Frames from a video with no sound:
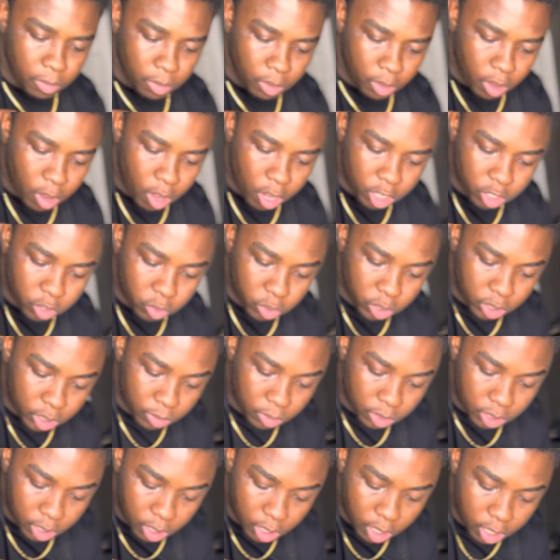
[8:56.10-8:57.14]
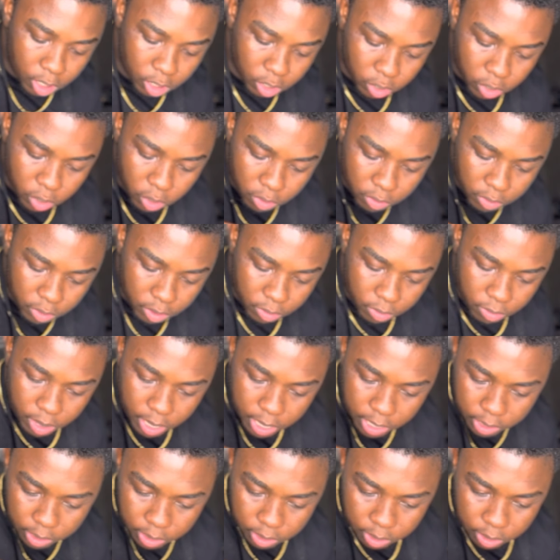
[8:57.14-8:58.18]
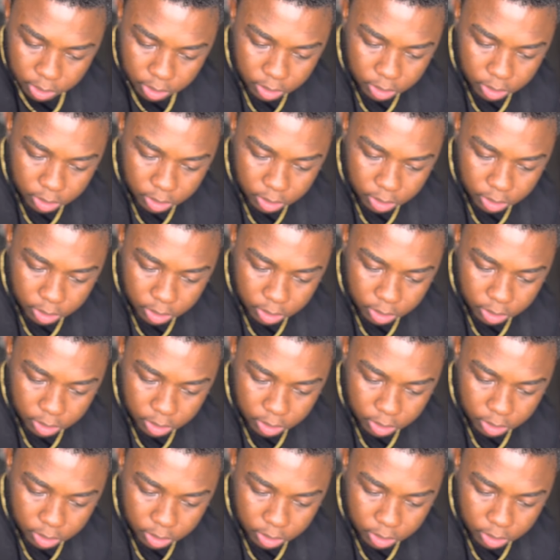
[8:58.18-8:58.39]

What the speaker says: Garnish with some cilantro over the rice.